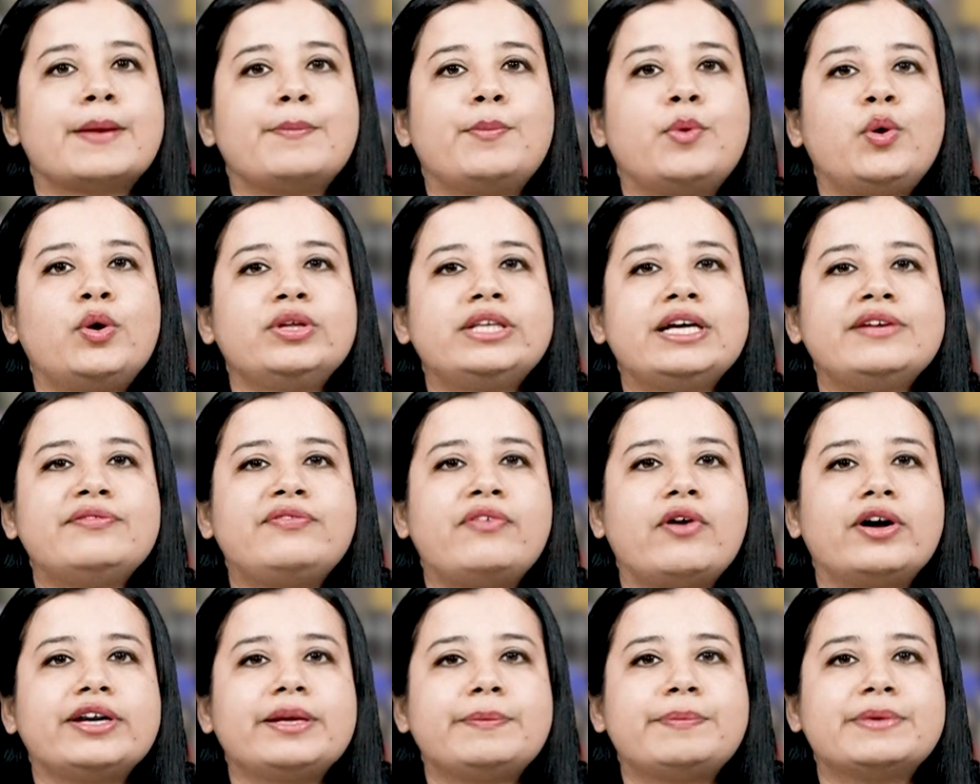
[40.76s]
More than
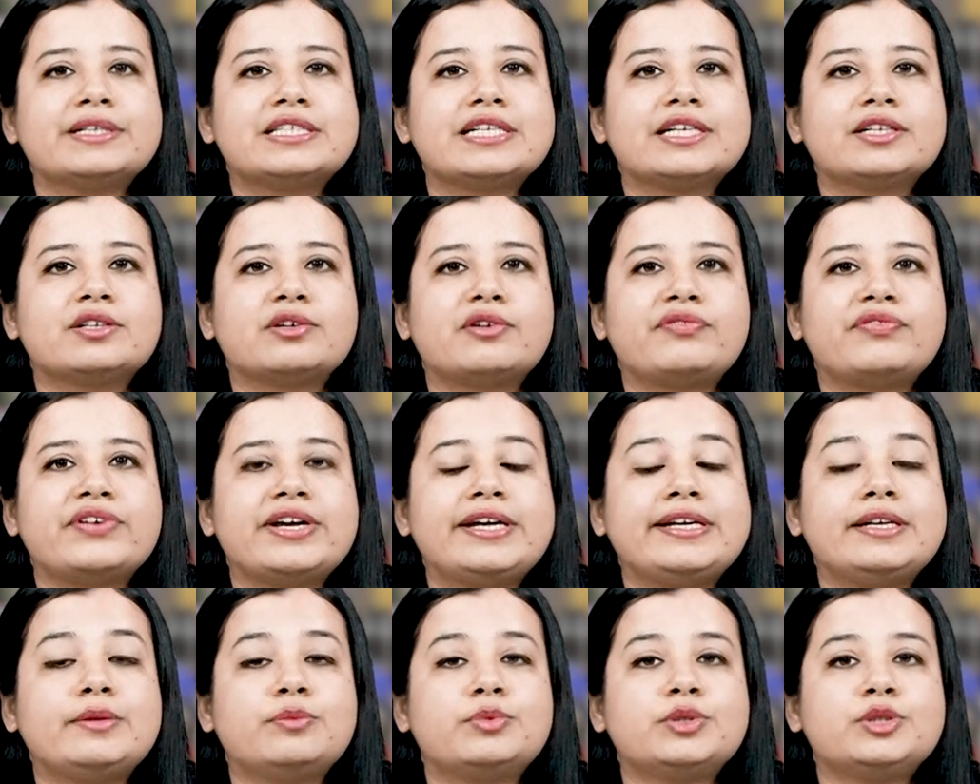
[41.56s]
40% of
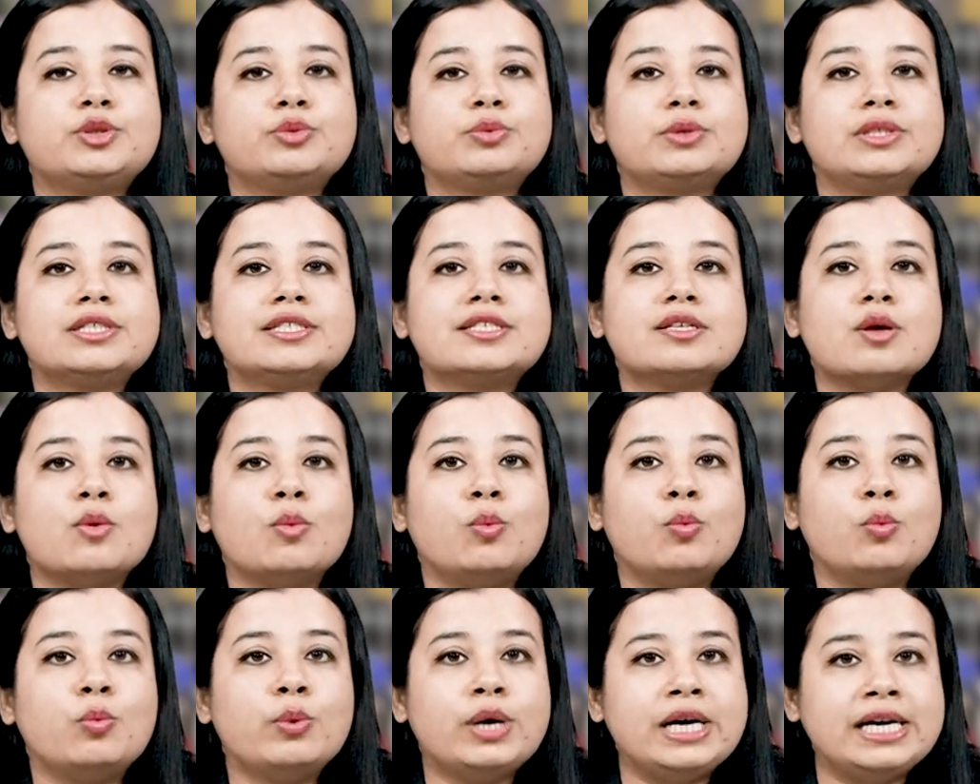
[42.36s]
individuals
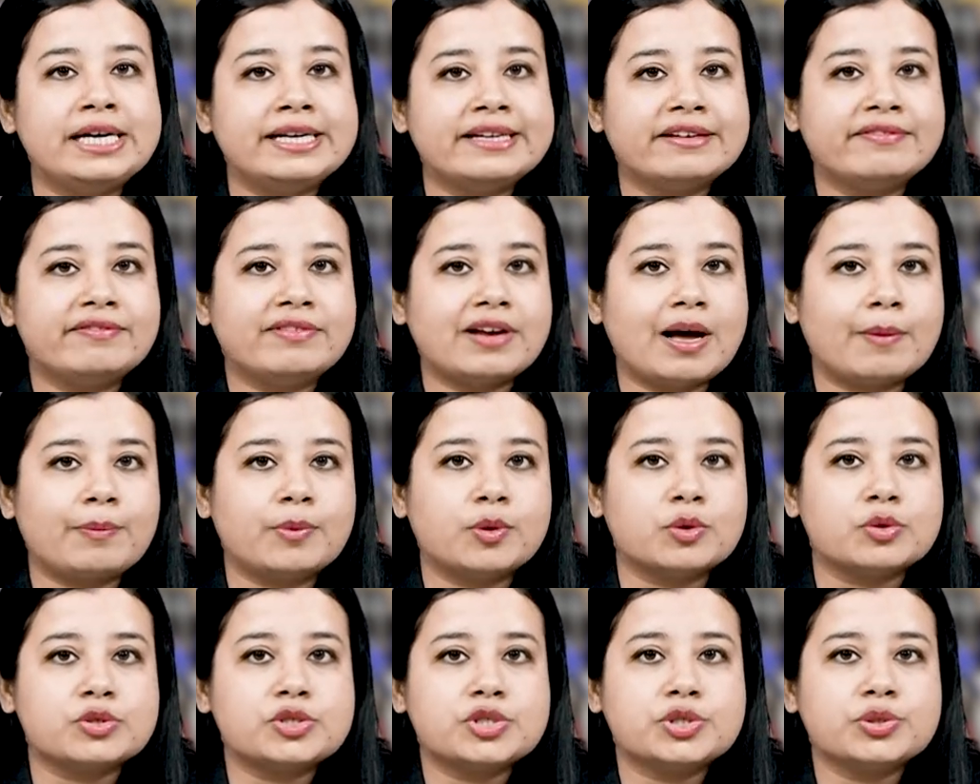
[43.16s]
will
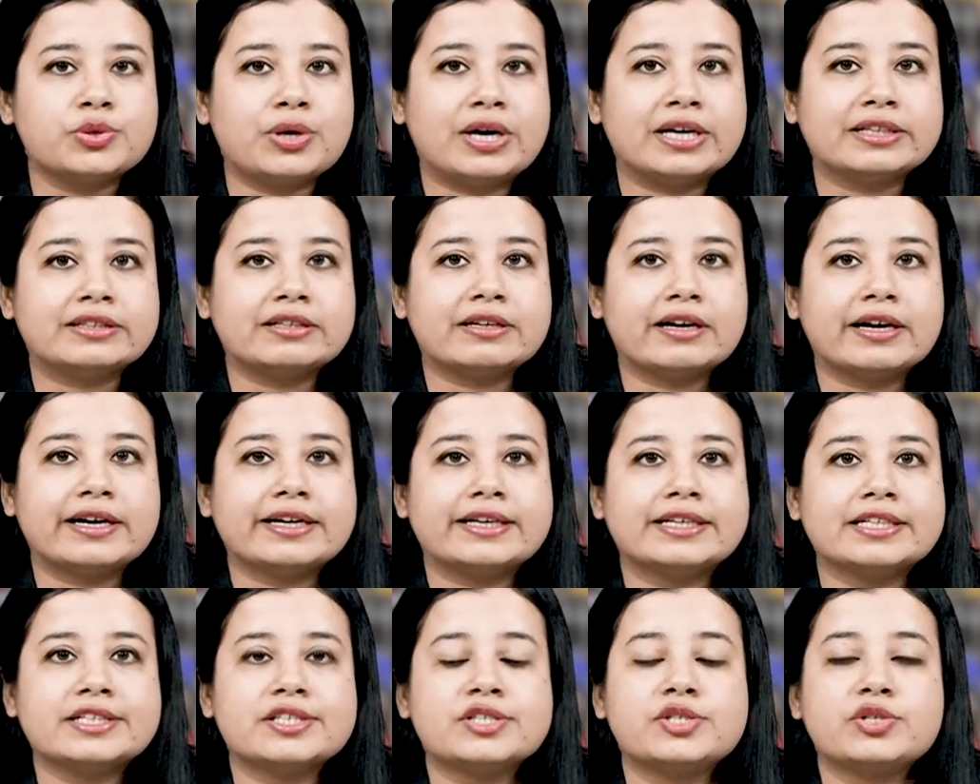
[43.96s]
develop
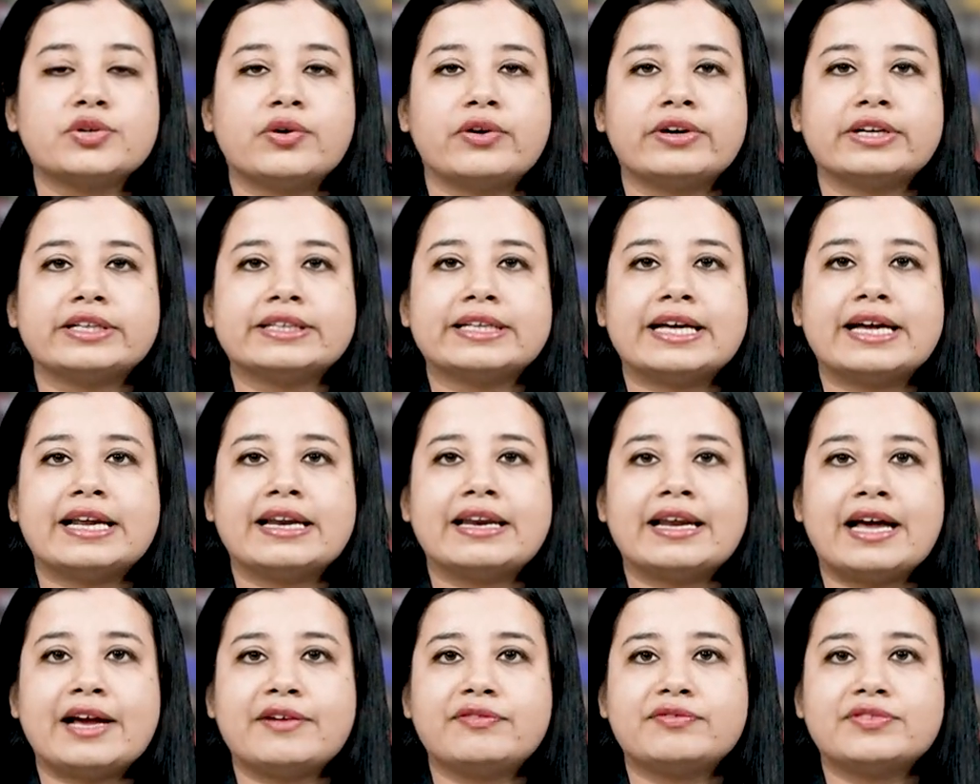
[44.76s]
osteoarthritis during
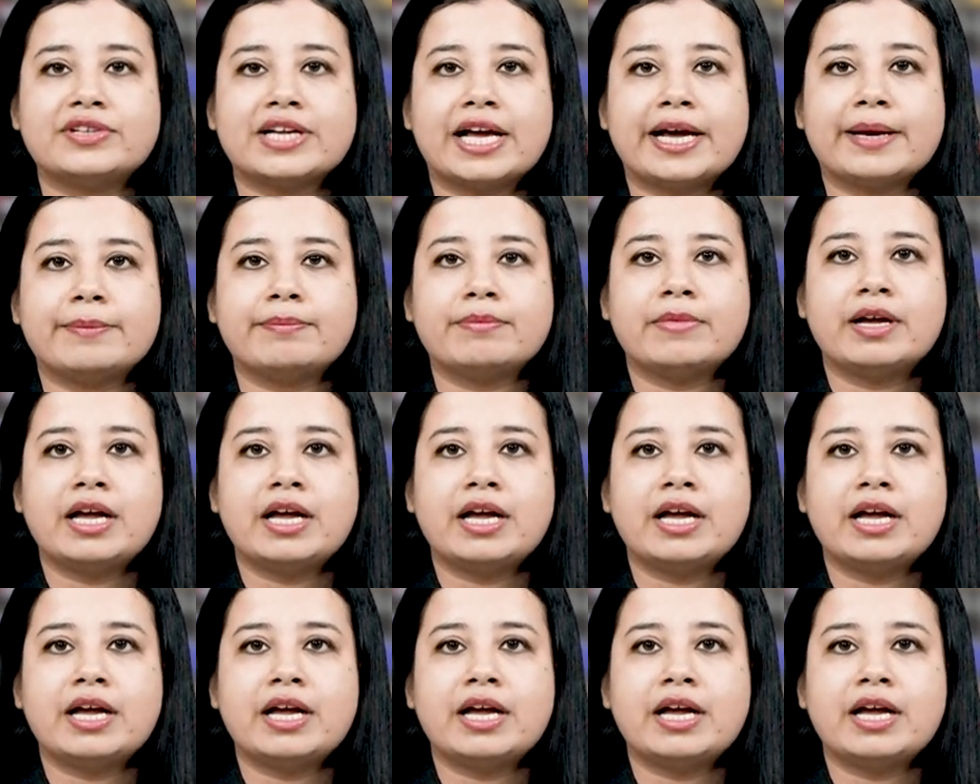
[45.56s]
their lifetime.